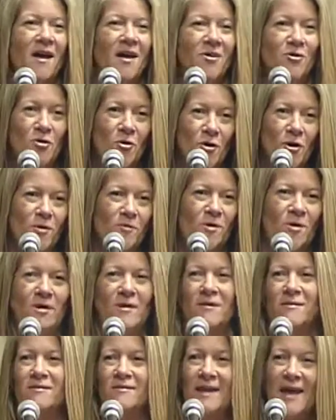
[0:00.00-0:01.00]
Normal,
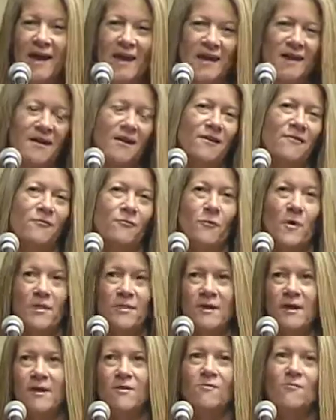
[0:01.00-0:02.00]
negative,
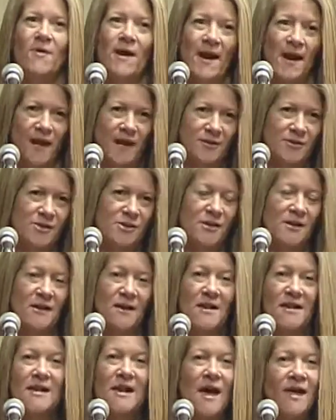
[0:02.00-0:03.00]
within range.
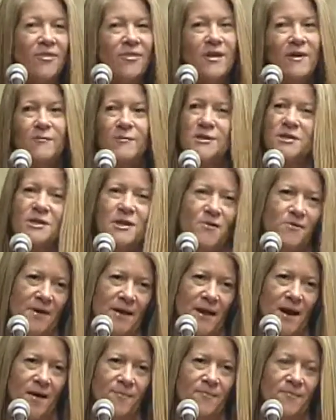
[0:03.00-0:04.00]
Nothing was
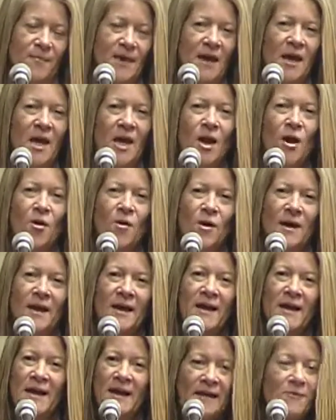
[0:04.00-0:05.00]
showing up.
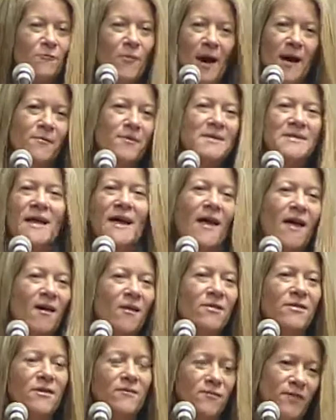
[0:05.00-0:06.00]
Why was a
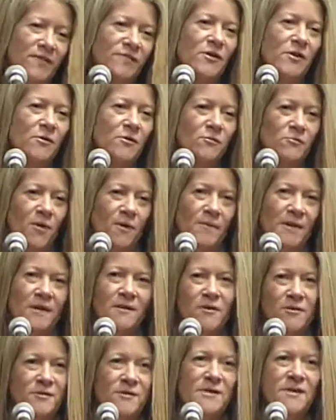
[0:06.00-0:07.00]
healthy 50-year-old woman
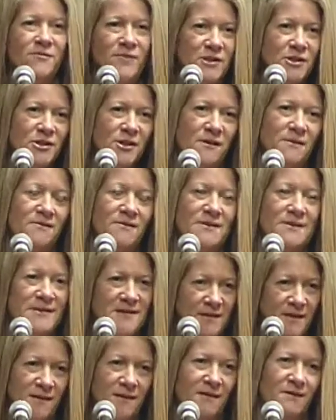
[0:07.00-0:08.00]
losing vision
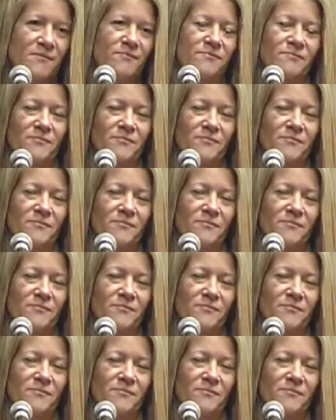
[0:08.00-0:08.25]
still?